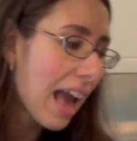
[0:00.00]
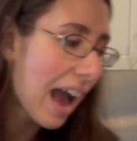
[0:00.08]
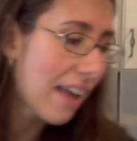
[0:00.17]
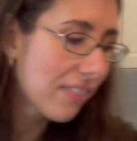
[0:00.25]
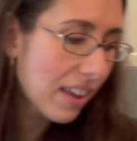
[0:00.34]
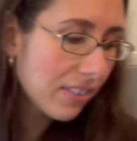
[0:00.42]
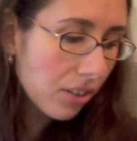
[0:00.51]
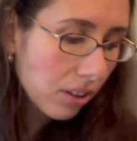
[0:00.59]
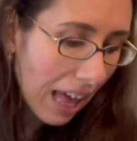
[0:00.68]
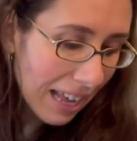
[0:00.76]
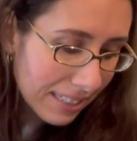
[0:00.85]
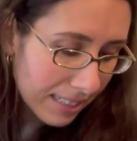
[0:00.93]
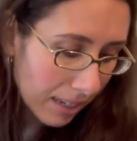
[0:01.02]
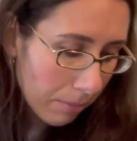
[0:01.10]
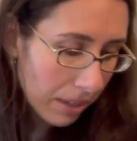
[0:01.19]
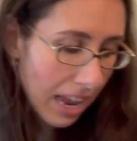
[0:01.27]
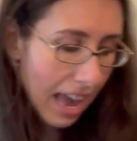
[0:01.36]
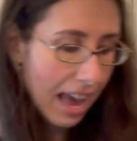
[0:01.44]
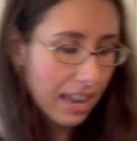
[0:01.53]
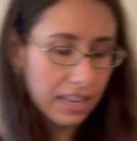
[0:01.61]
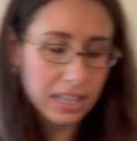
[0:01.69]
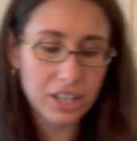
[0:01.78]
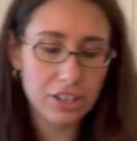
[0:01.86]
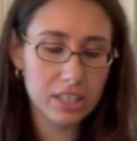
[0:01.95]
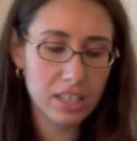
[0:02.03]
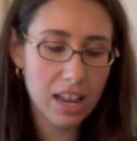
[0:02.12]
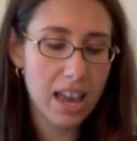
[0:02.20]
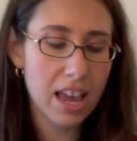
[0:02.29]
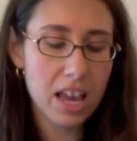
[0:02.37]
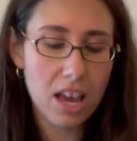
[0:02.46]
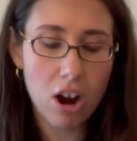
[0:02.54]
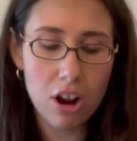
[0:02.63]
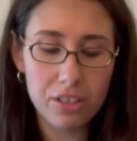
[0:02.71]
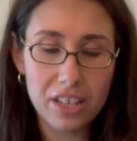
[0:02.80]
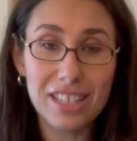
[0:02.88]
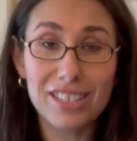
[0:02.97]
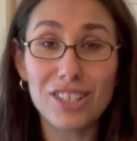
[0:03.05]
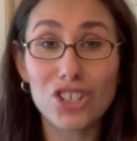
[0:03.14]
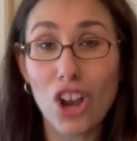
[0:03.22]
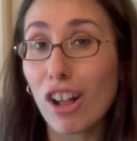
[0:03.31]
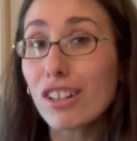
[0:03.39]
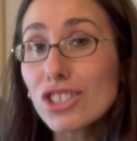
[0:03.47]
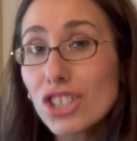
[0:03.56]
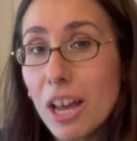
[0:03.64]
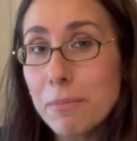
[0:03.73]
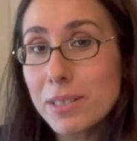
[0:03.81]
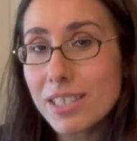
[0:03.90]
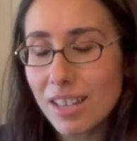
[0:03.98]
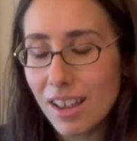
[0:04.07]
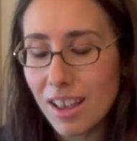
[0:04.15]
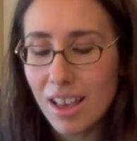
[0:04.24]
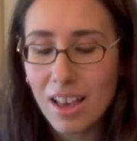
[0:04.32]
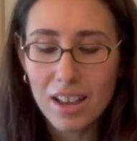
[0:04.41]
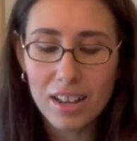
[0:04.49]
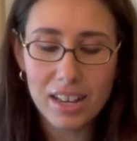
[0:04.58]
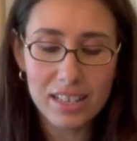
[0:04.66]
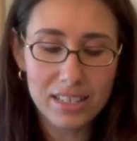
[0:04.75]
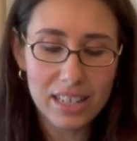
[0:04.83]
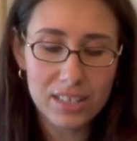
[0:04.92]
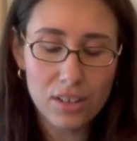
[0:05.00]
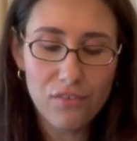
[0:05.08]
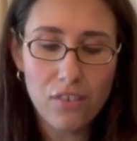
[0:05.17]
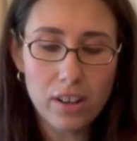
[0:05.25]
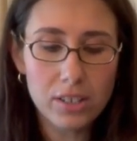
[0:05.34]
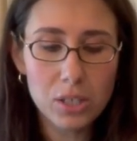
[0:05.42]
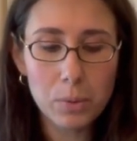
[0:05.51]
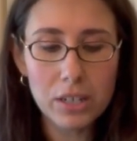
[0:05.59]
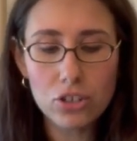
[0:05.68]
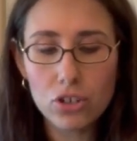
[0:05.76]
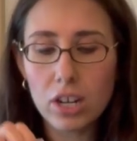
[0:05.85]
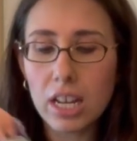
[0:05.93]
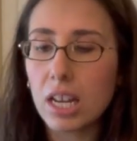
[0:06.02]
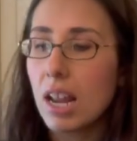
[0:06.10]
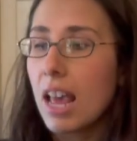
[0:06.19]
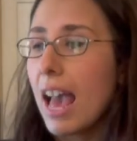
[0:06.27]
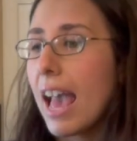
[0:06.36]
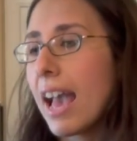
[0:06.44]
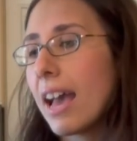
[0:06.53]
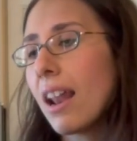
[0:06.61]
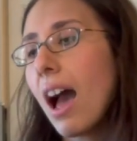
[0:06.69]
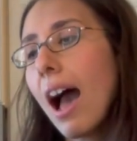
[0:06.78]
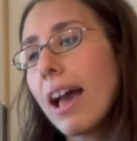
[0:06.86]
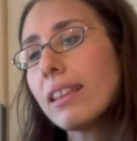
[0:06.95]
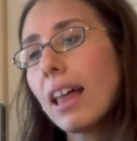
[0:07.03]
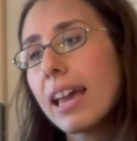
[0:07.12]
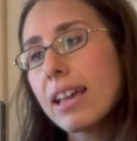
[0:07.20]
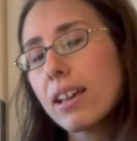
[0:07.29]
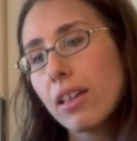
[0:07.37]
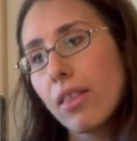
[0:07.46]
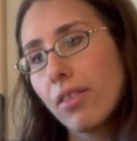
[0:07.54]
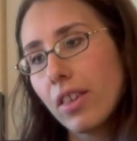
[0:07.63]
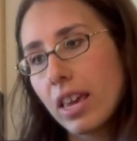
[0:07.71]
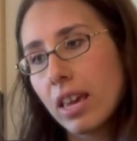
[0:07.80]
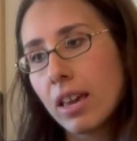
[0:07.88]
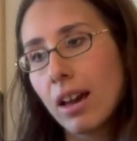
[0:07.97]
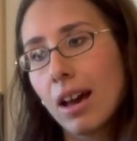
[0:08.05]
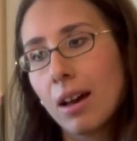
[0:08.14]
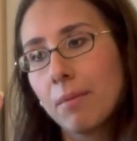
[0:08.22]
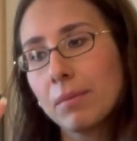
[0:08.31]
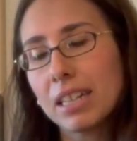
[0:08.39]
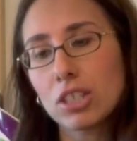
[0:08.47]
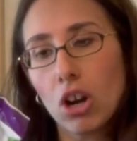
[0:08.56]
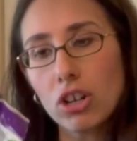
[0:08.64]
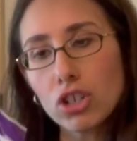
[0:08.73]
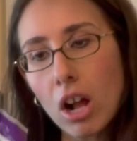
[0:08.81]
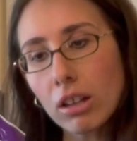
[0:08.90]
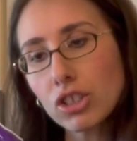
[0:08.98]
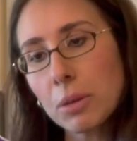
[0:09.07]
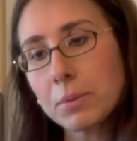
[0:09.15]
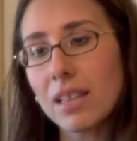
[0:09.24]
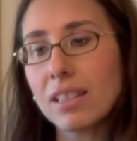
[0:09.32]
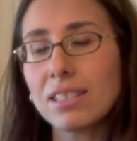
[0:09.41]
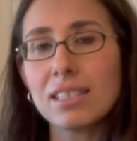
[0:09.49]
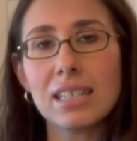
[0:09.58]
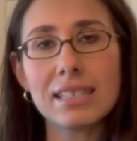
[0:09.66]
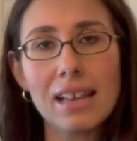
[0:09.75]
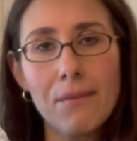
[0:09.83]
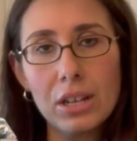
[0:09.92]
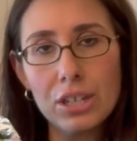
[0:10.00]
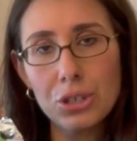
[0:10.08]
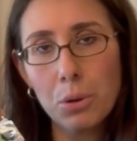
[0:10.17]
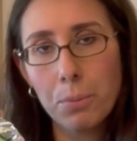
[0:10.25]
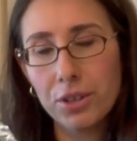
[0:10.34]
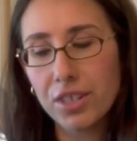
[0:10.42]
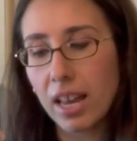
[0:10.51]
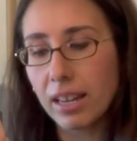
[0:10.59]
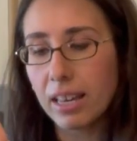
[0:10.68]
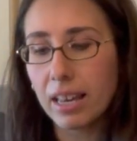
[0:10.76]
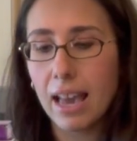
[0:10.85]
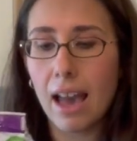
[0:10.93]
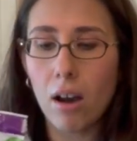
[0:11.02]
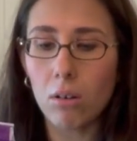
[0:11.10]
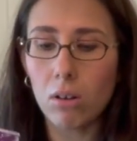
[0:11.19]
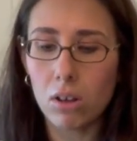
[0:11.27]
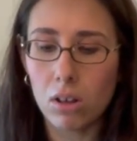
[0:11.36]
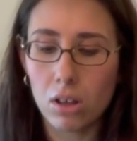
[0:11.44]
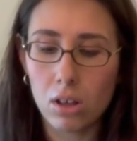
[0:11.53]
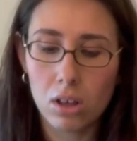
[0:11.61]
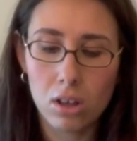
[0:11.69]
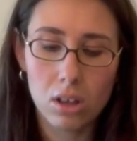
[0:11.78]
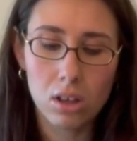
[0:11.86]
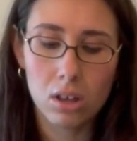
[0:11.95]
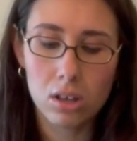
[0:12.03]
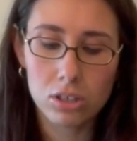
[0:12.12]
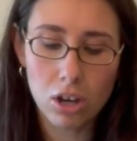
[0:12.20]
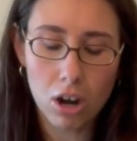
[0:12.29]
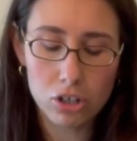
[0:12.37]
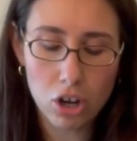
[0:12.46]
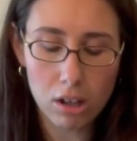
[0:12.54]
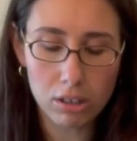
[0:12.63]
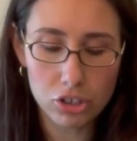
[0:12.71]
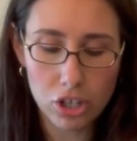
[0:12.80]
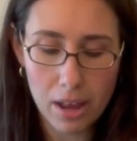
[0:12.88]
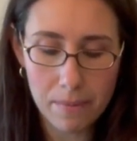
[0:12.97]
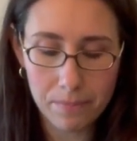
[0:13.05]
And then the last thing I'm gonna add in here today are these chocolate chips, because it's a fun sweet treat. And I like the like dark chocolate chips, and this is a 72% cacao dark chocolate chip.